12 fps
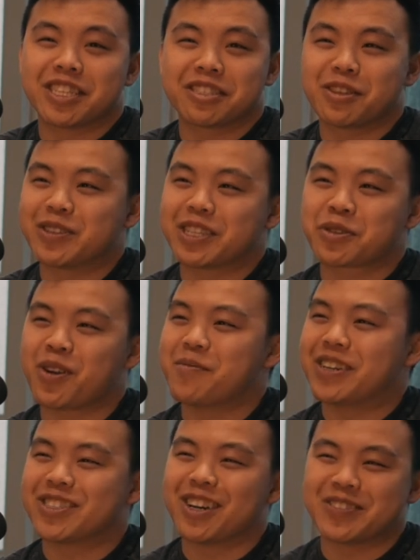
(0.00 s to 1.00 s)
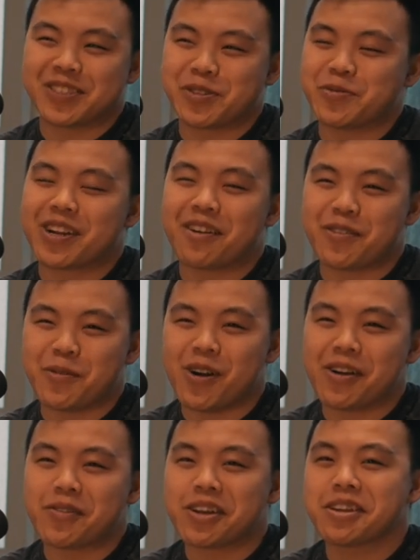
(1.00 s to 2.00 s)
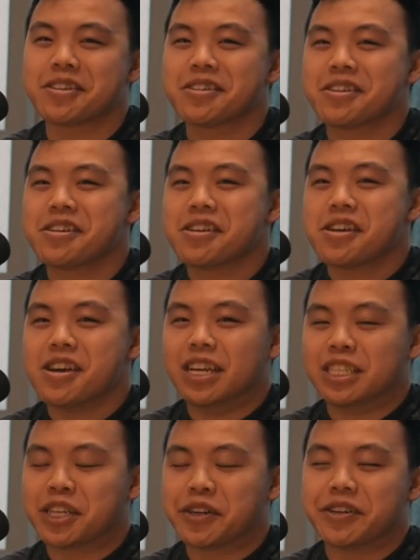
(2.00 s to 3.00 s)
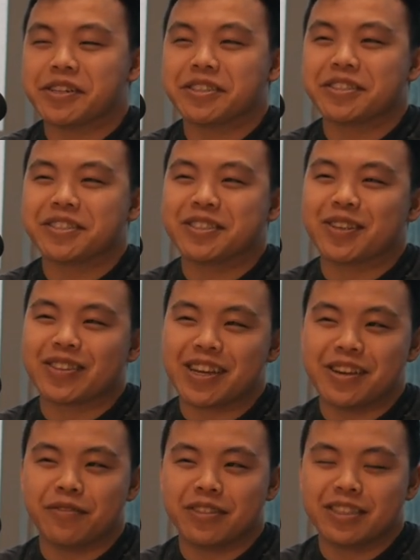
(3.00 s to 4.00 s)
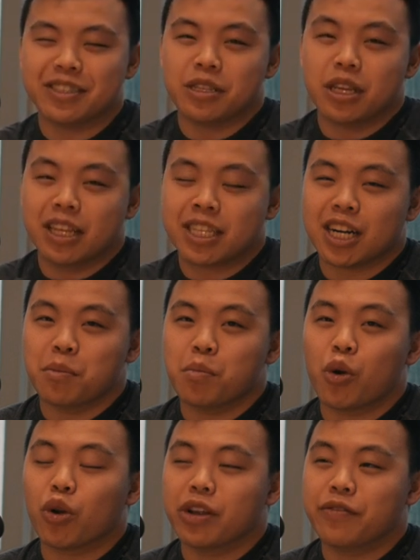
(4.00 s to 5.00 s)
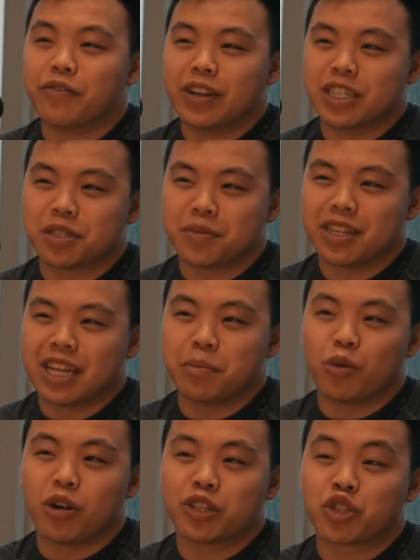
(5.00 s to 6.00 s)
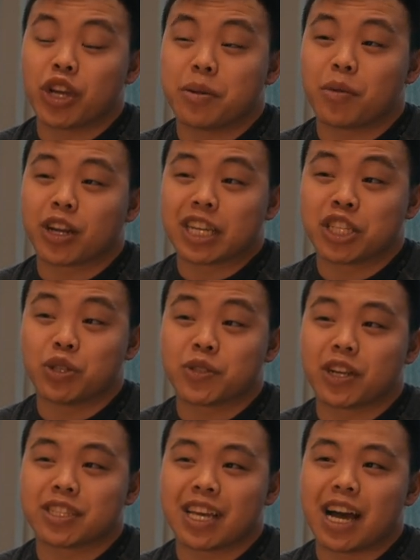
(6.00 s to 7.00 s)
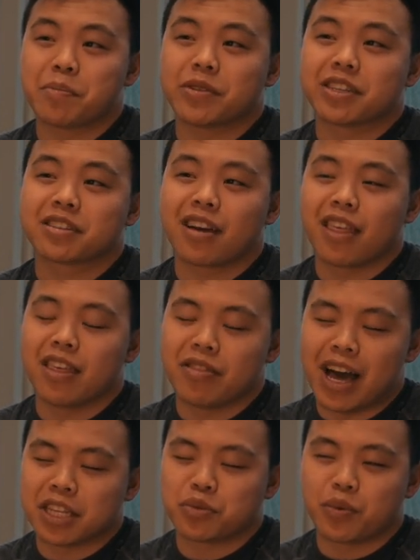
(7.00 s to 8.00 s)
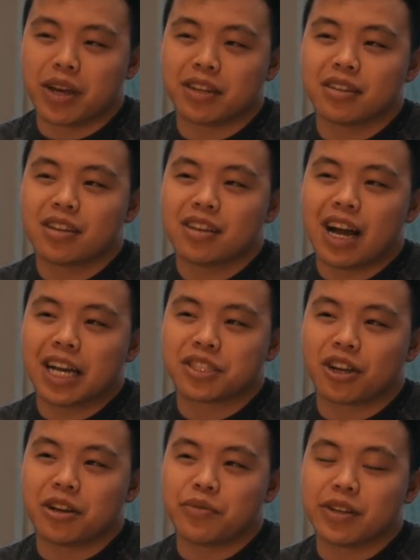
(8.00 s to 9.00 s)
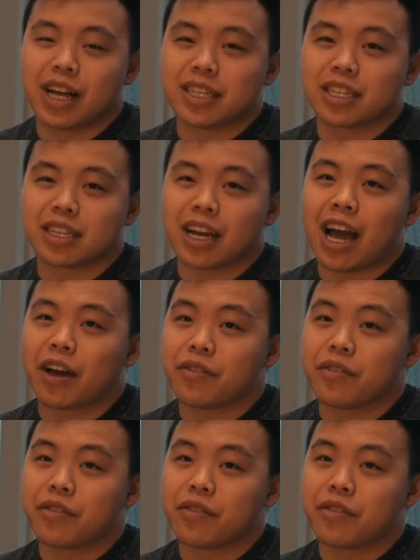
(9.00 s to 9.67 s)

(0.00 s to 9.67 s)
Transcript: just, you know, just quit my job, just do whatever I want, right? Yeah. Until, you know, until more infringement and more trademark issues starts happening, and then that's when I started realizing